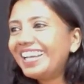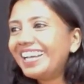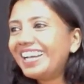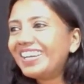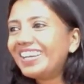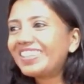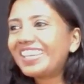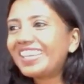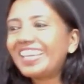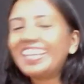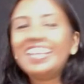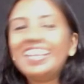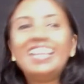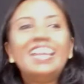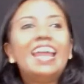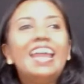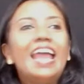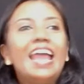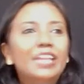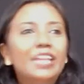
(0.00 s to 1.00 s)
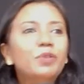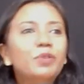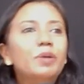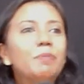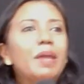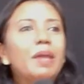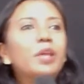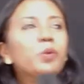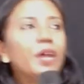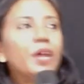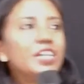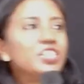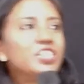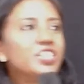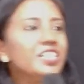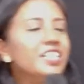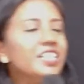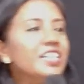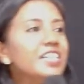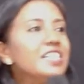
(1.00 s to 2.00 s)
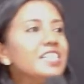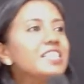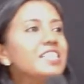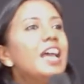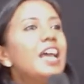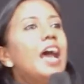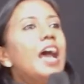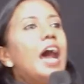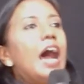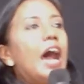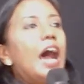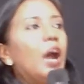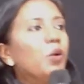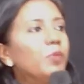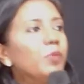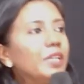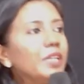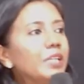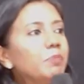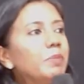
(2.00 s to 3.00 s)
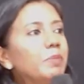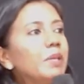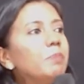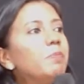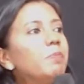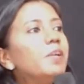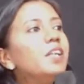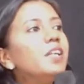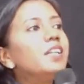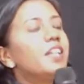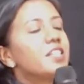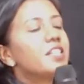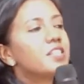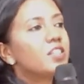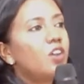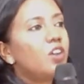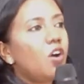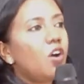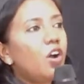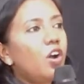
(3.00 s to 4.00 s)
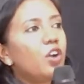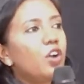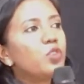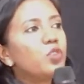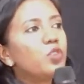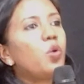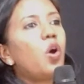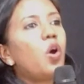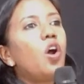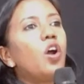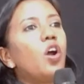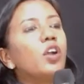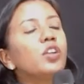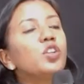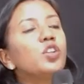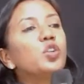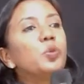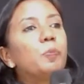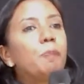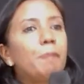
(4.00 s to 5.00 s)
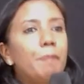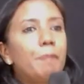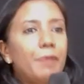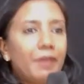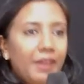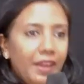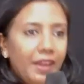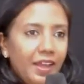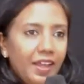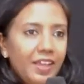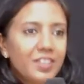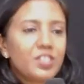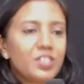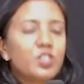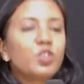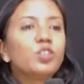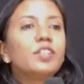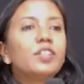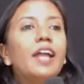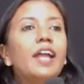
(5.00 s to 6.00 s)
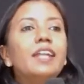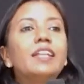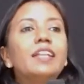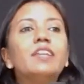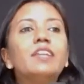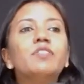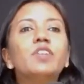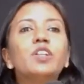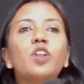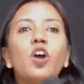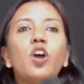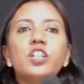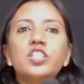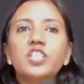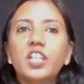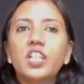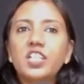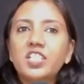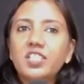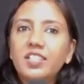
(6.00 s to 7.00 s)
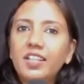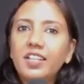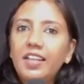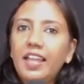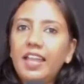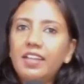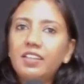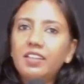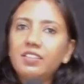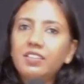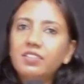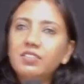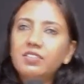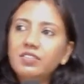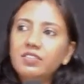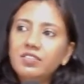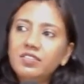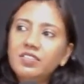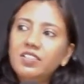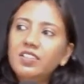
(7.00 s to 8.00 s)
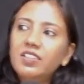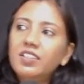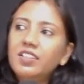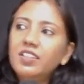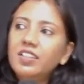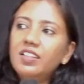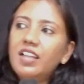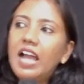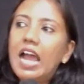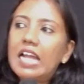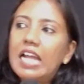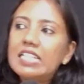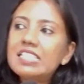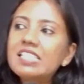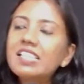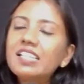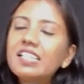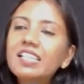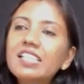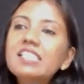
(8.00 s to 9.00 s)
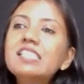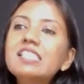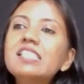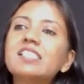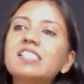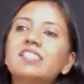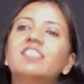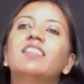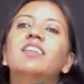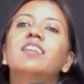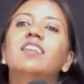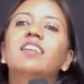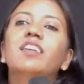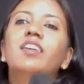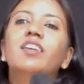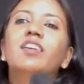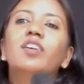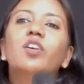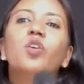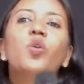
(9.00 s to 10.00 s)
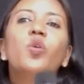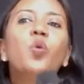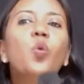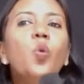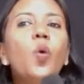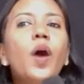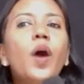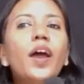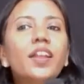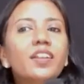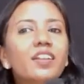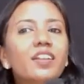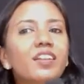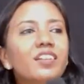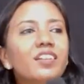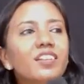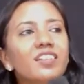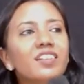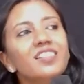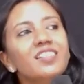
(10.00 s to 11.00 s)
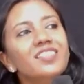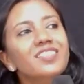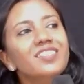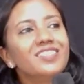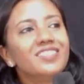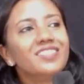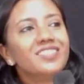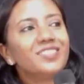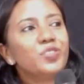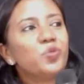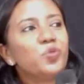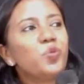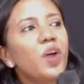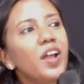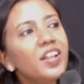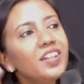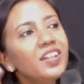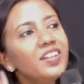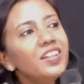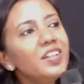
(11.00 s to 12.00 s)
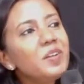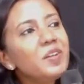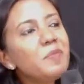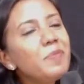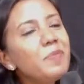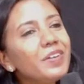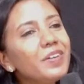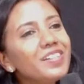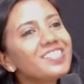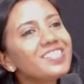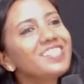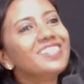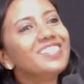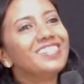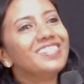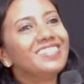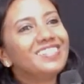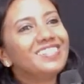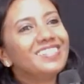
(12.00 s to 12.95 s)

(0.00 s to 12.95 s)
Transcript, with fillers: Okay. Anyway, my question is how many people does God want to pray so that he will not judge the land? Answer is one. One person.